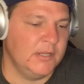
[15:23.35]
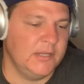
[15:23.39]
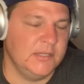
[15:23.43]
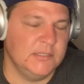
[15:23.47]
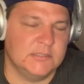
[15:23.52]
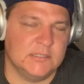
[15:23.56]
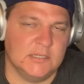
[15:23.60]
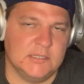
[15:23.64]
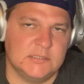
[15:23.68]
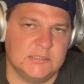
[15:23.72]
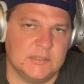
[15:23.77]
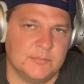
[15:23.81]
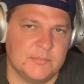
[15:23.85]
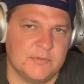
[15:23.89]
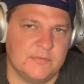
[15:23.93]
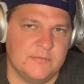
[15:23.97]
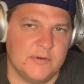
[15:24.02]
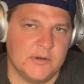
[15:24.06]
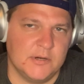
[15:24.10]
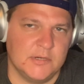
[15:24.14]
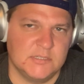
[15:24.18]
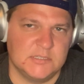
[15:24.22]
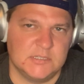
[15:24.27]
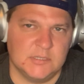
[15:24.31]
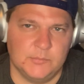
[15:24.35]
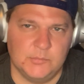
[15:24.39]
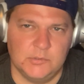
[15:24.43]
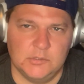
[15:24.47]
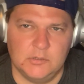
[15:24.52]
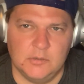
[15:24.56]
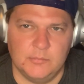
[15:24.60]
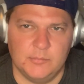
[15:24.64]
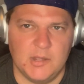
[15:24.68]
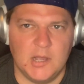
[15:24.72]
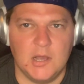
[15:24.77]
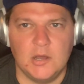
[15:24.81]
He said something very
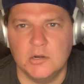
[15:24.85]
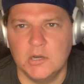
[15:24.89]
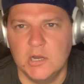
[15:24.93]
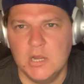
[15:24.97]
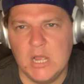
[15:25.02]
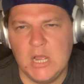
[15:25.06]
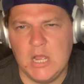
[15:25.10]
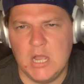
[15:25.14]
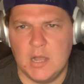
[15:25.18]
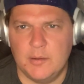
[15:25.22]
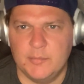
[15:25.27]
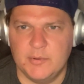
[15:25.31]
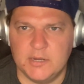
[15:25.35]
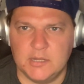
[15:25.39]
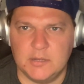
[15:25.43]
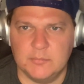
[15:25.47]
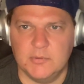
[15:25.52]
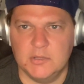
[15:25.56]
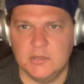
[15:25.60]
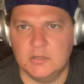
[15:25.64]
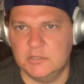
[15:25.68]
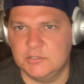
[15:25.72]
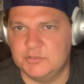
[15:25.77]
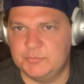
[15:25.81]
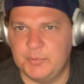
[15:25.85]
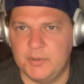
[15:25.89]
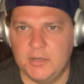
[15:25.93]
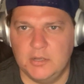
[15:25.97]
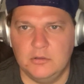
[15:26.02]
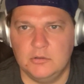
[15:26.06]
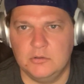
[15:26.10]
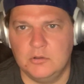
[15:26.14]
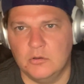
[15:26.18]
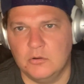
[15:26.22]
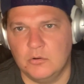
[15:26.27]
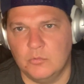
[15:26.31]
similar about, I'm going to get my lunch pail
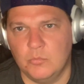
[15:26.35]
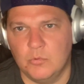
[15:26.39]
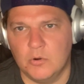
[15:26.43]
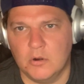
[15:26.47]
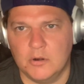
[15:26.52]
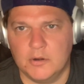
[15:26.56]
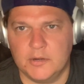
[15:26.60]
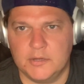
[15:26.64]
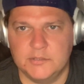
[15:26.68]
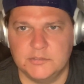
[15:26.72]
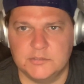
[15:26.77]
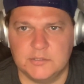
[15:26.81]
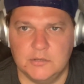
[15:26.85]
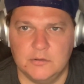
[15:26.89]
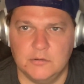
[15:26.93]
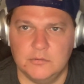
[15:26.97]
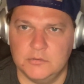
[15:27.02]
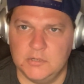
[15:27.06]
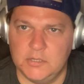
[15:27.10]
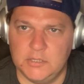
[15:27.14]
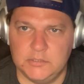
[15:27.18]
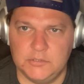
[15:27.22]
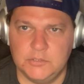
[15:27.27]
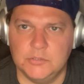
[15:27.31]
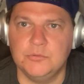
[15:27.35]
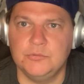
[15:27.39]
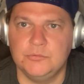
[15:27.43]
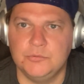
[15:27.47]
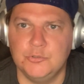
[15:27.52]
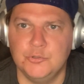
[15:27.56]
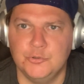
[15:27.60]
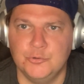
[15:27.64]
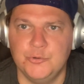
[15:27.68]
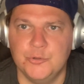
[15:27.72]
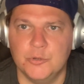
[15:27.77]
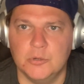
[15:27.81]
and go to work, so
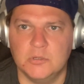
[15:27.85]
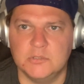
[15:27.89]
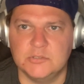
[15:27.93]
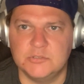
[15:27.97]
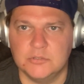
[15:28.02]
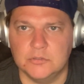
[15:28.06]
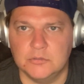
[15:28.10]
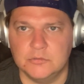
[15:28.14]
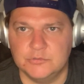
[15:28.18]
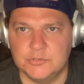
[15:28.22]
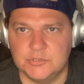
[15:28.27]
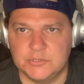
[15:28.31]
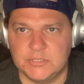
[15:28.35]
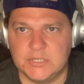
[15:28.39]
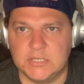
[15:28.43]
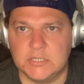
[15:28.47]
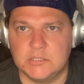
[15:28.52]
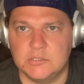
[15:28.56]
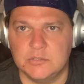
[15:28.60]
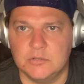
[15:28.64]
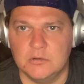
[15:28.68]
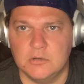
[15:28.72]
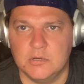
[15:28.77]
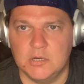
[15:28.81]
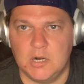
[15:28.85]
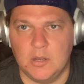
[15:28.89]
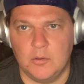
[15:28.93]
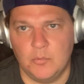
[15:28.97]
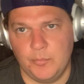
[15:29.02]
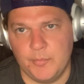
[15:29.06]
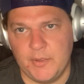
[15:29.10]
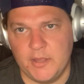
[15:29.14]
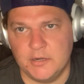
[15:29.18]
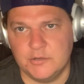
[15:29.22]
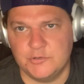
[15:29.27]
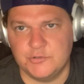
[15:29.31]
you do it too. Just get to it. I'll
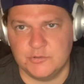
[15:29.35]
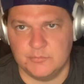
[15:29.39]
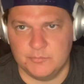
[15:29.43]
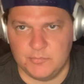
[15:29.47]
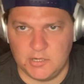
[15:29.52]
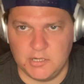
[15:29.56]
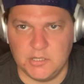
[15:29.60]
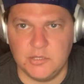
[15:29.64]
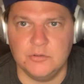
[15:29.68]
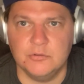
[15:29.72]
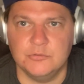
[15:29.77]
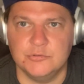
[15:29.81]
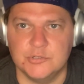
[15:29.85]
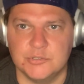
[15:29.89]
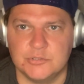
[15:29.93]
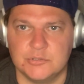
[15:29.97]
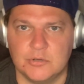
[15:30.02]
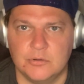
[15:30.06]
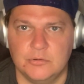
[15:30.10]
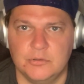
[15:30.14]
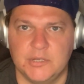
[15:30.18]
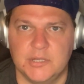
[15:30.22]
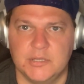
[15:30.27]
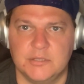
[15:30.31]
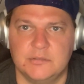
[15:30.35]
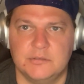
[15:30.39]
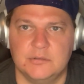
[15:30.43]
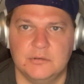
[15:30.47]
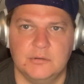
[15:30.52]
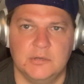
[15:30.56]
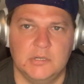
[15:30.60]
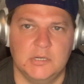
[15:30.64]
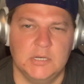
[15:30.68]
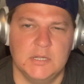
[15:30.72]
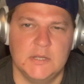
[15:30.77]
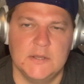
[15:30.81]
manage your money. You just go get to
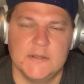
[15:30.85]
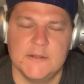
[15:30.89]
it.